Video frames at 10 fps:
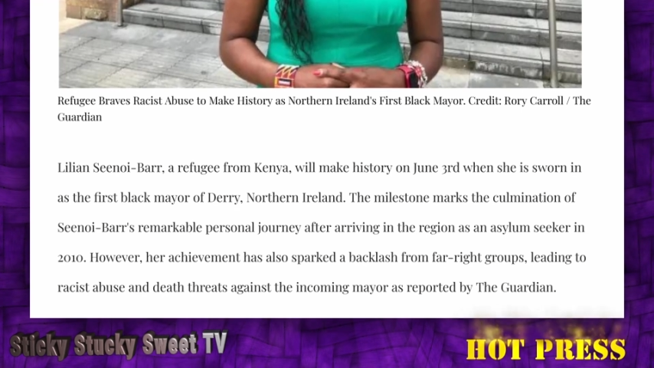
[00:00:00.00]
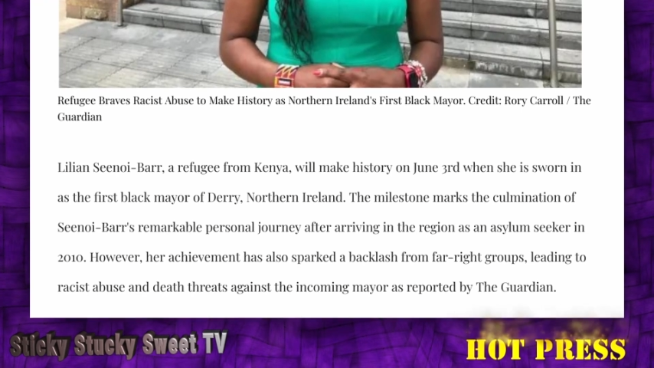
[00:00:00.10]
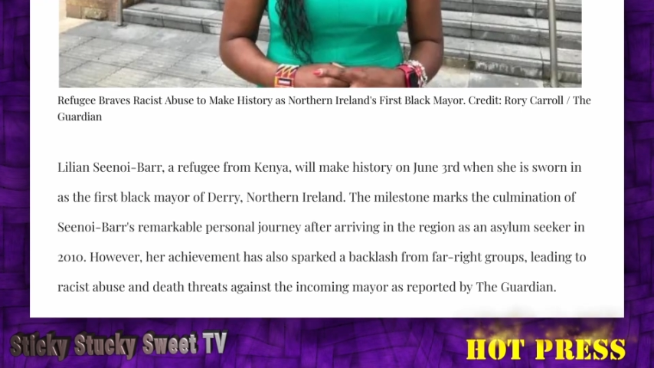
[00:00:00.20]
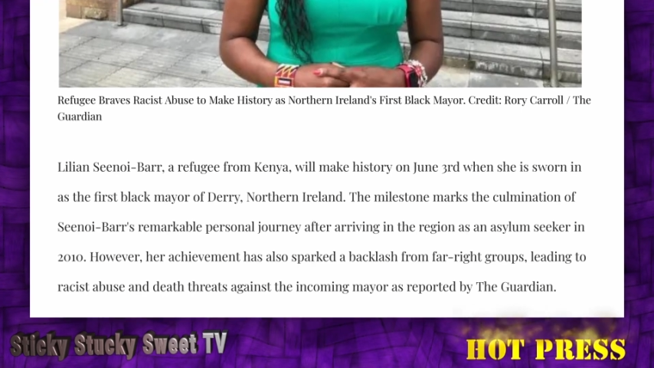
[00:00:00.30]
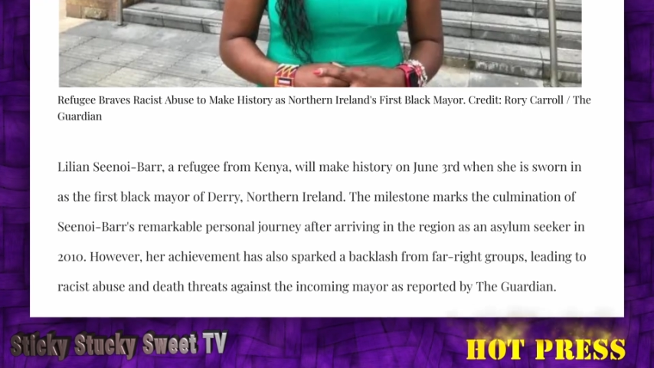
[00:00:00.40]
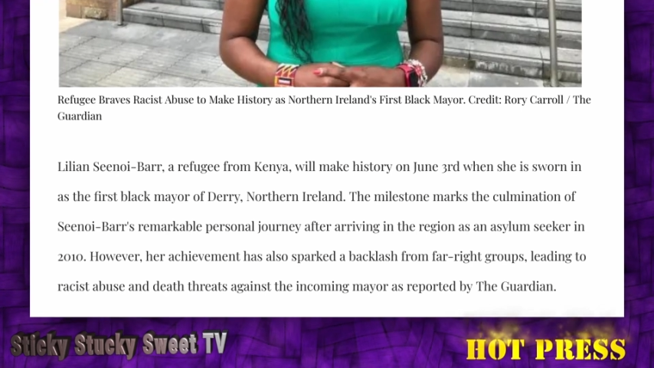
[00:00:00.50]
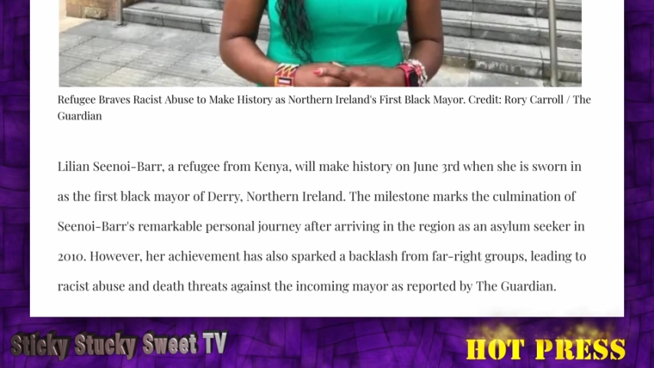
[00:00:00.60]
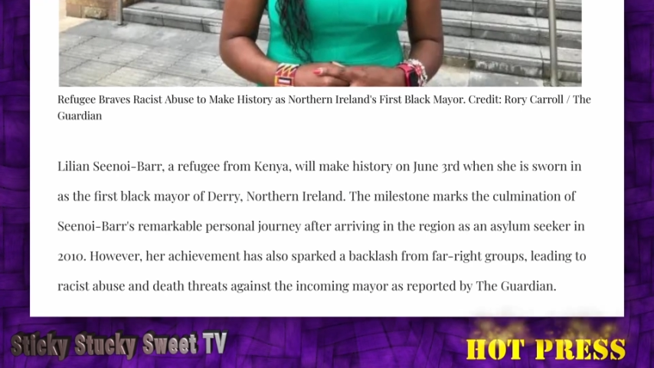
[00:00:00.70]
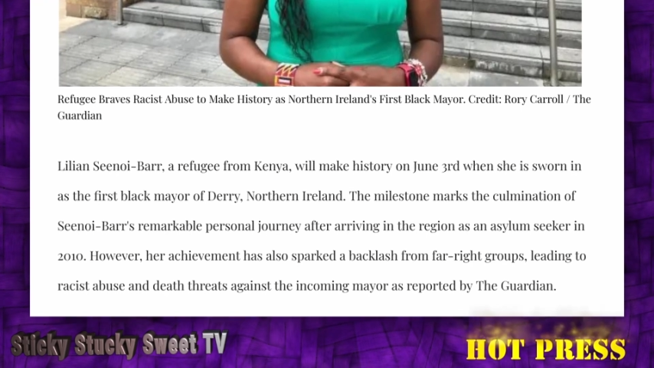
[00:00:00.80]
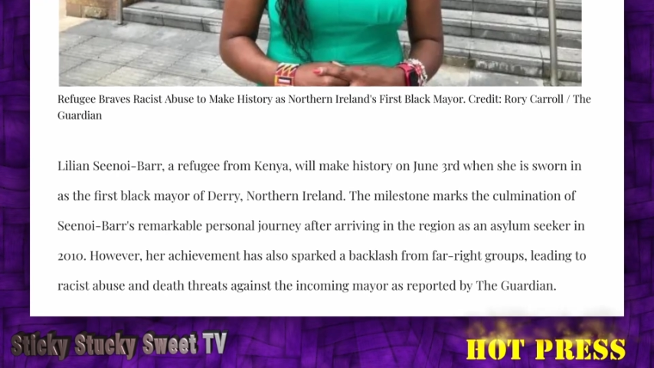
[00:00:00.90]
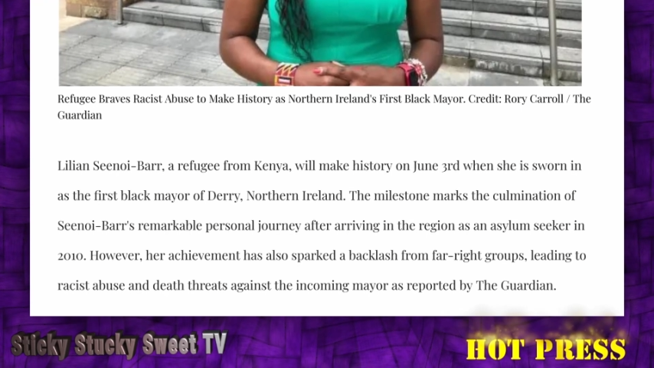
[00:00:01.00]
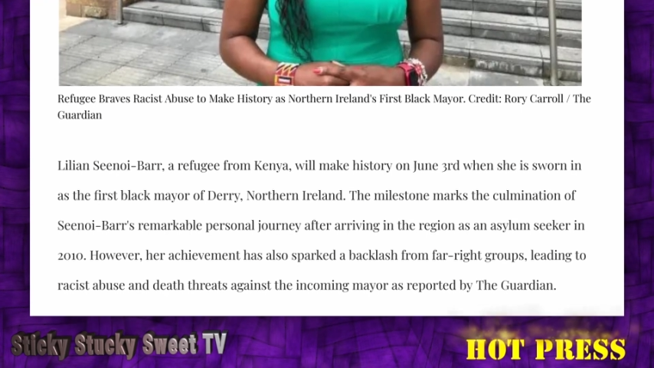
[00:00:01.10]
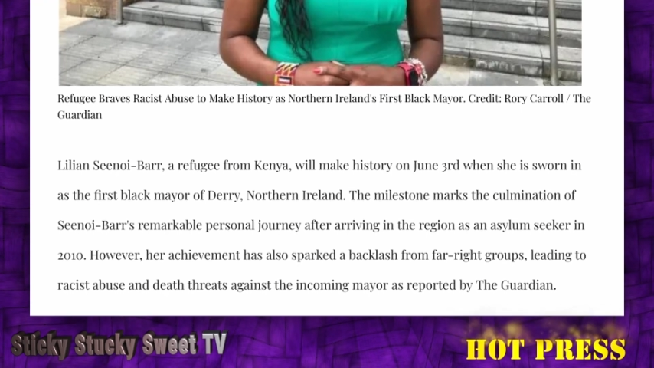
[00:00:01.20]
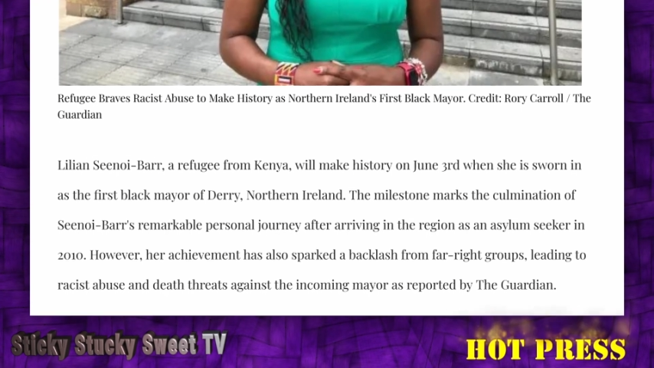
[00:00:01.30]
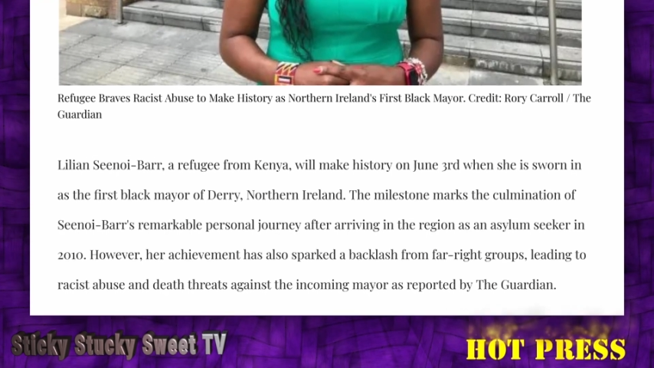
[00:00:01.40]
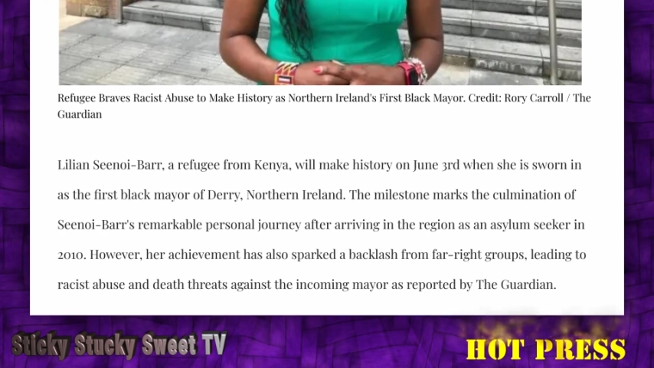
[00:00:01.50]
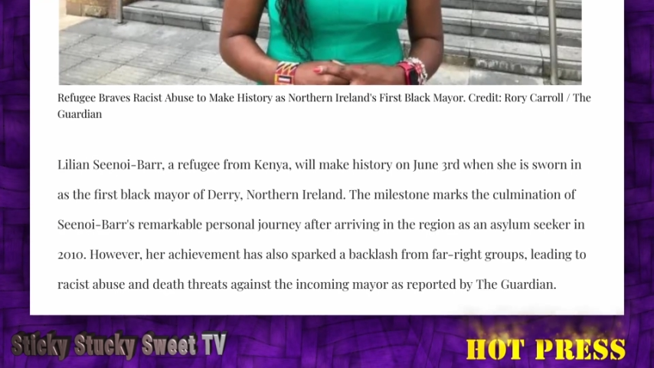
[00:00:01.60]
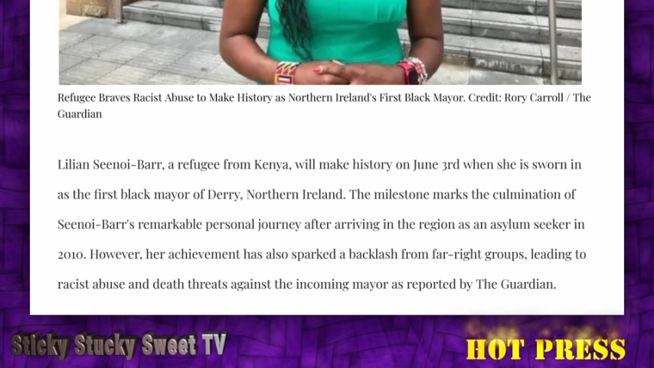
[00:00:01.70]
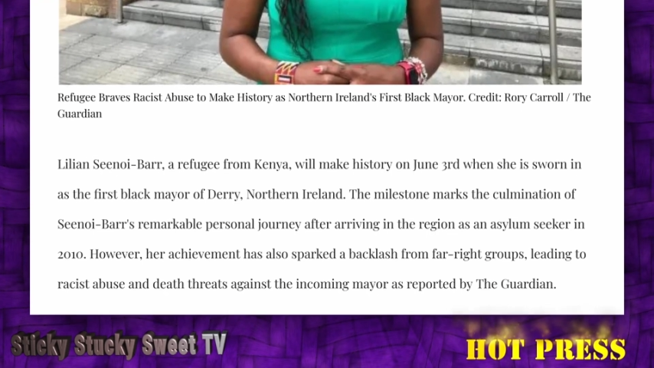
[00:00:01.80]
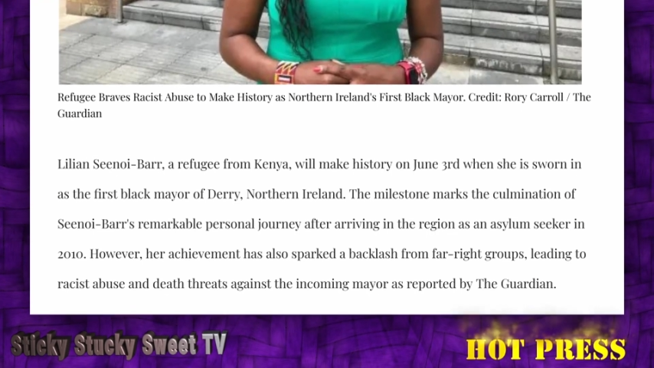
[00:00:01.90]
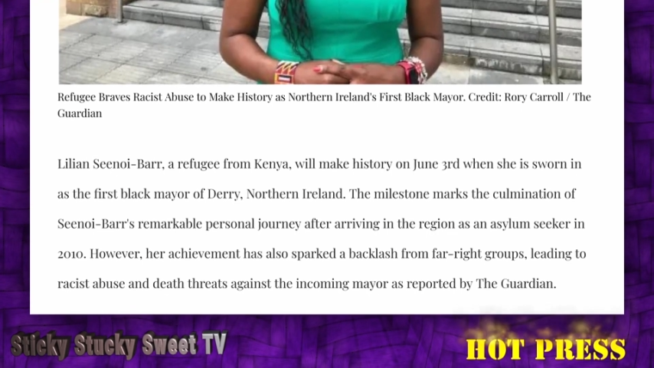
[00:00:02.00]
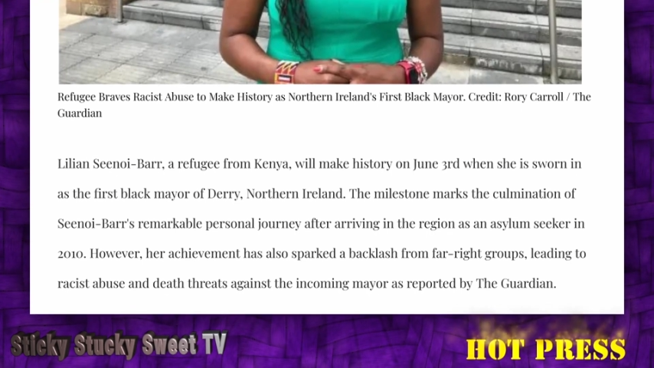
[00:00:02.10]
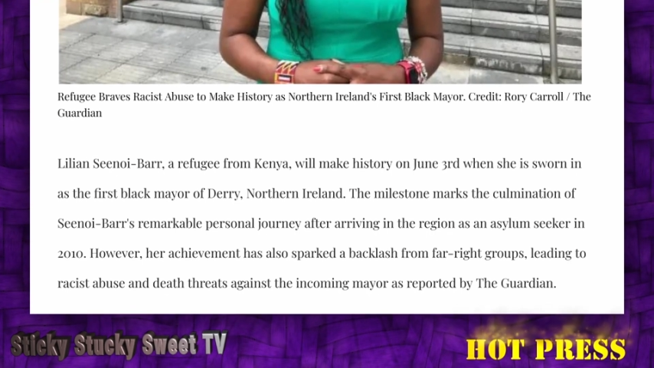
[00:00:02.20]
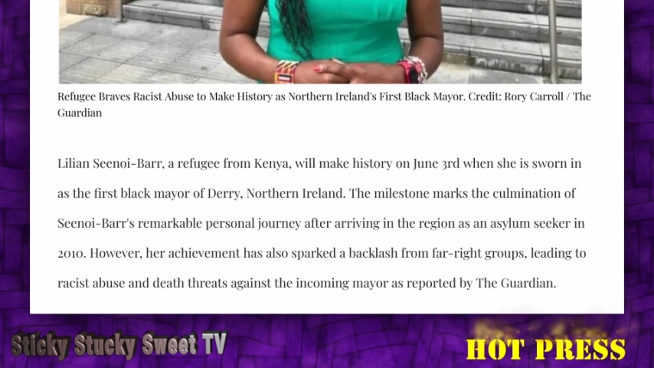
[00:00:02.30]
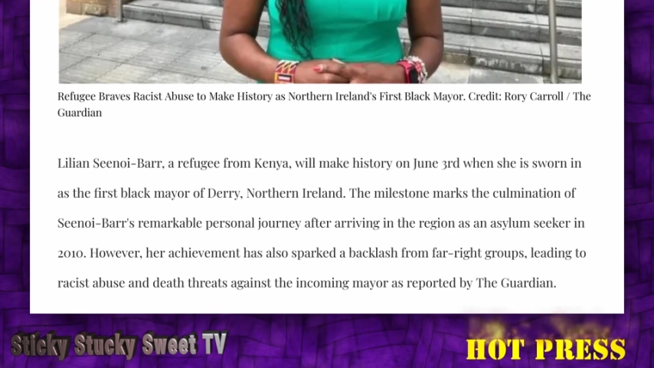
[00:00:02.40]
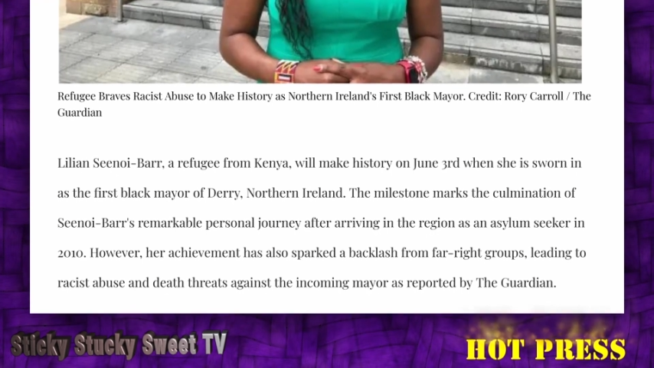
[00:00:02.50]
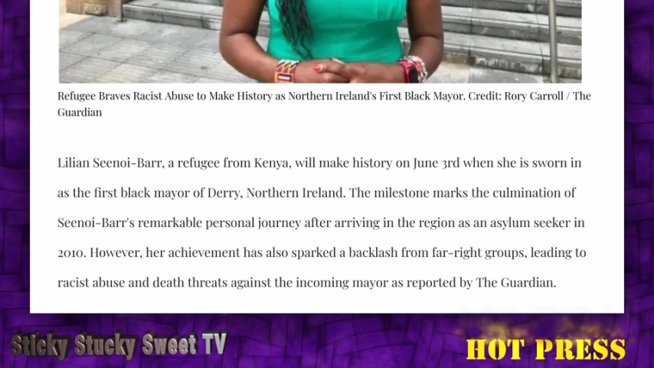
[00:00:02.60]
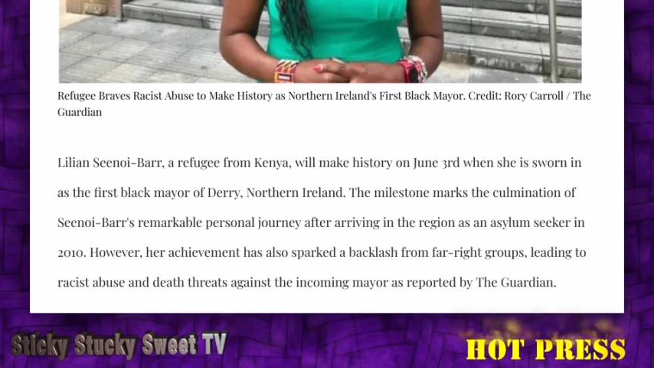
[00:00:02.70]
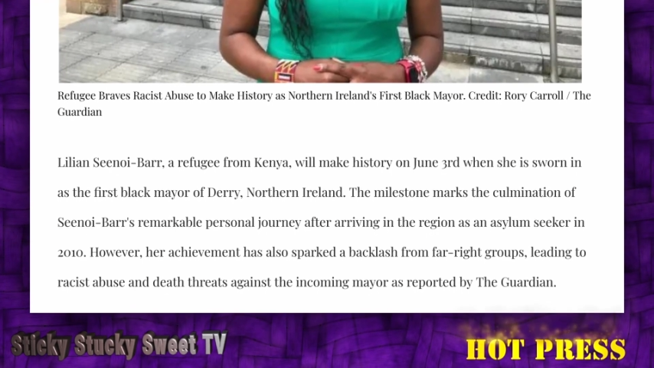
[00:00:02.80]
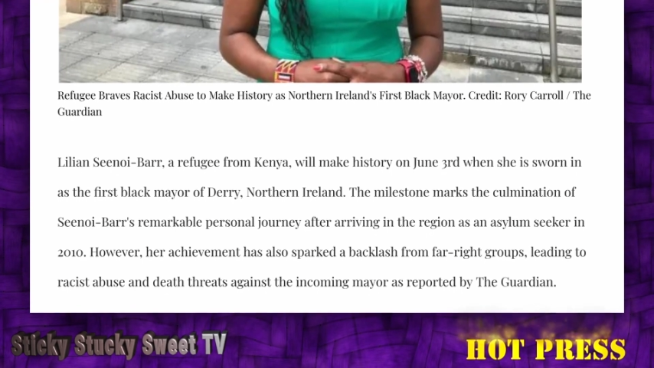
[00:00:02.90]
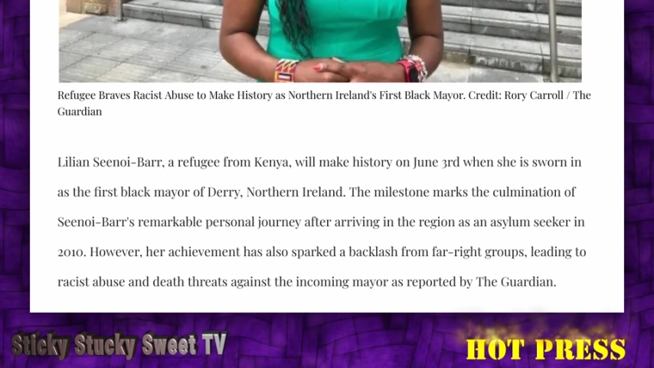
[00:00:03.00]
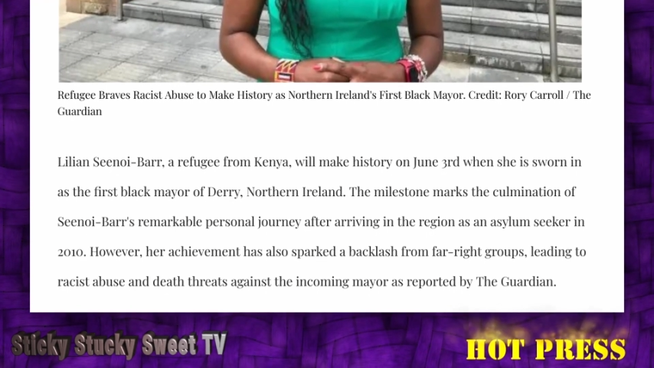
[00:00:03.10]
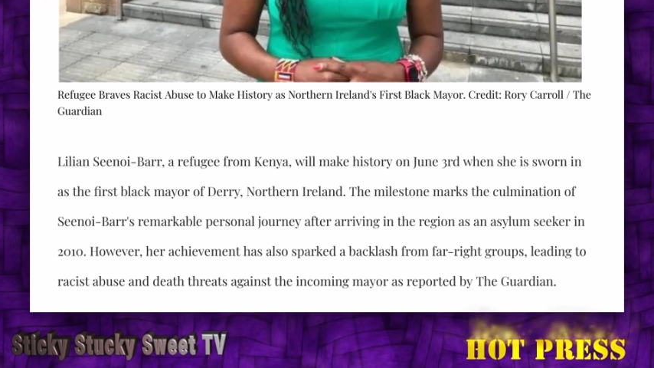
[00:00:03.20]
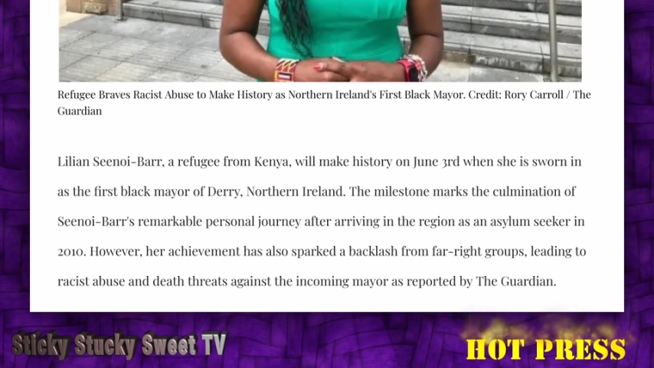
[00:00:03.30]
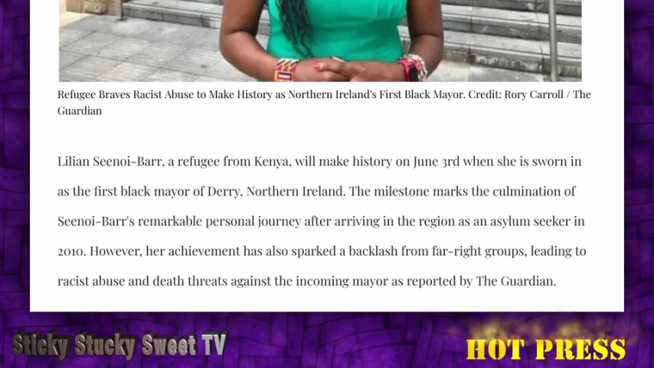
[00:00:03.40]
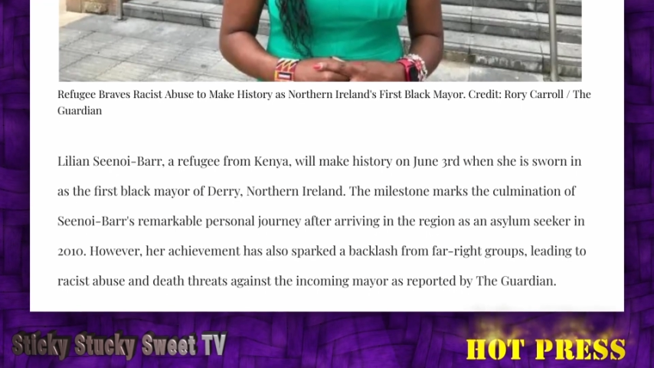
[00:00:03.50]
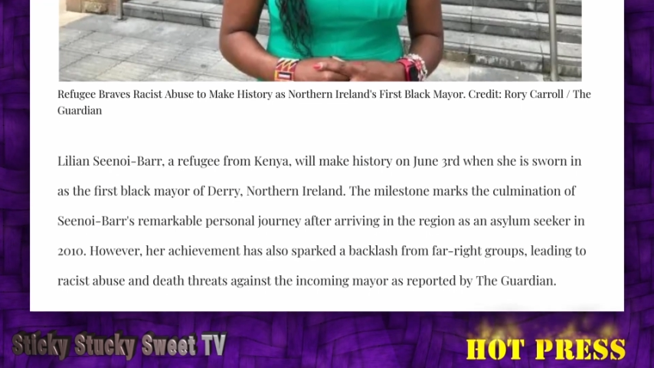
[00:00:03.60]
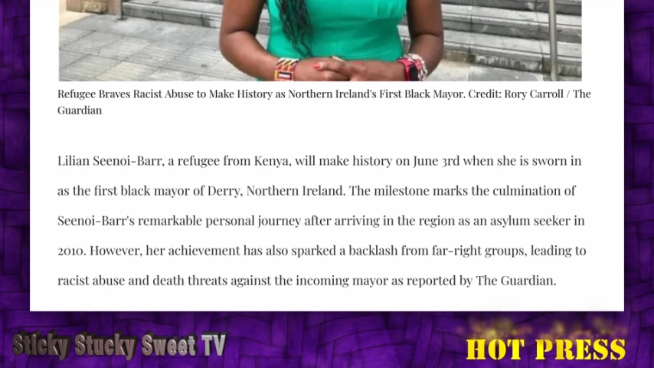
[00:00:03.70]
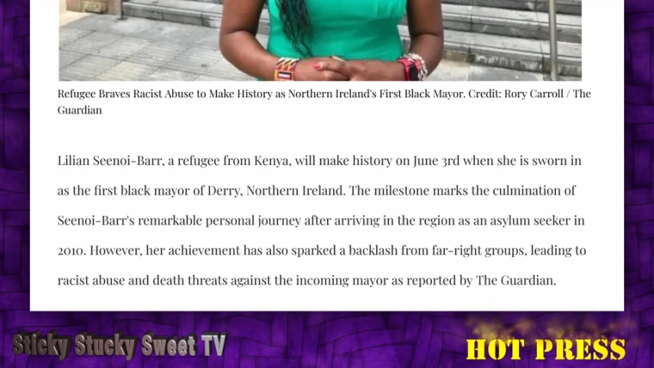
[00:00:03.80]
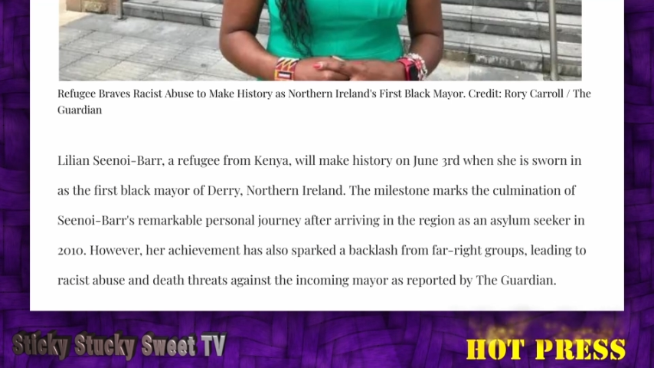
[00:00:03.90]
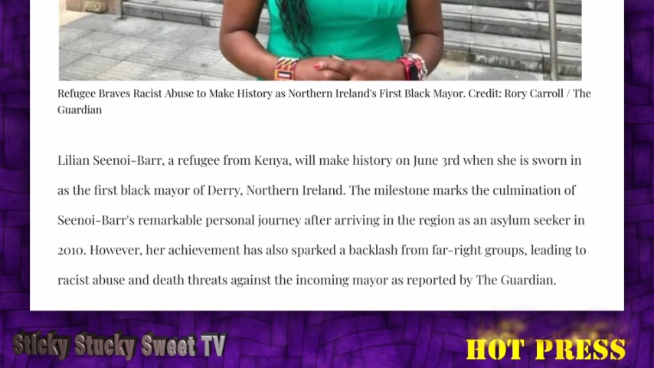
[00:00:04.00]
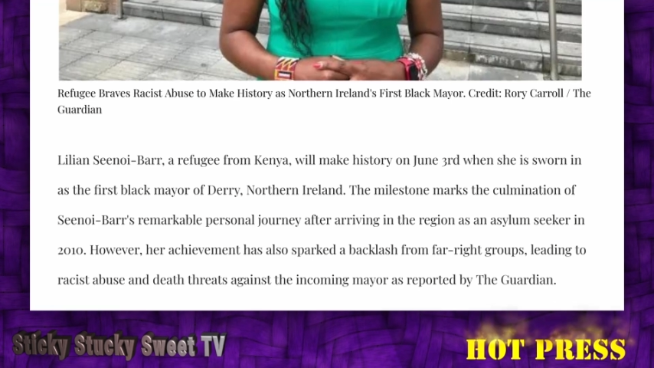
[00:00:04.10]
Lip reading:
No face is visible, so there are no lips to read.